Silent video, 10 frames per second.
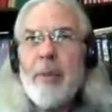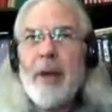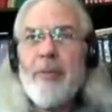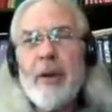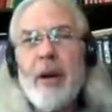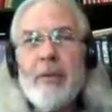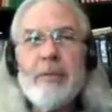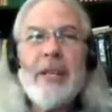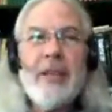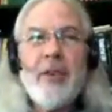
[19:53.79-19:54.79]
But I figured, oh,
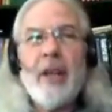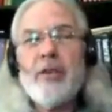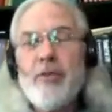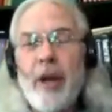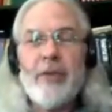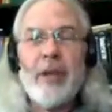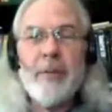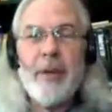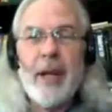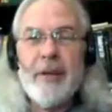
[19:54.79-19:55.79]
yeah, it's all
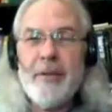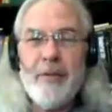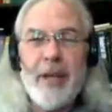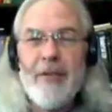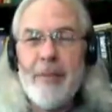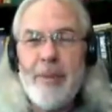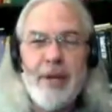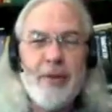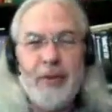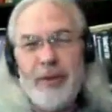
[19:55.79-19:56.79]
interesting, but I didn't really have any
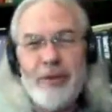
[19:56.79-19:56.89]
pictures.